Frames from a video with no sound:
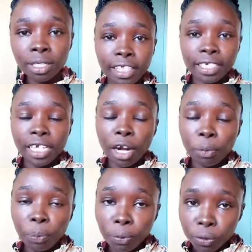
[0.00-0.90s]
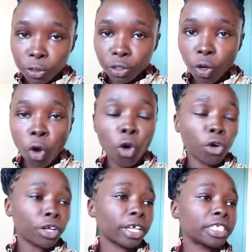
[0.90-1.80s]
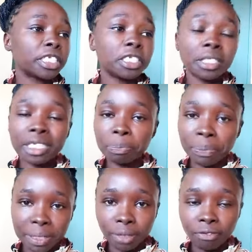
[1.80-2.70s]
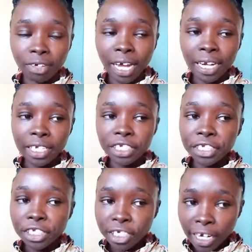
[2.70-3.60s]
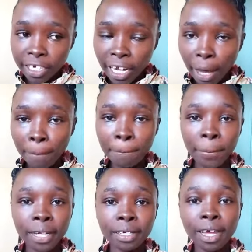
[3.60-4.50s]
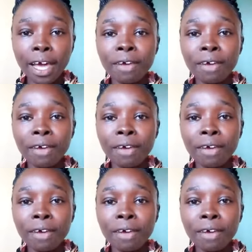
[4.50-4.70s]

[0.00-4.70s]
that are put on specifically China made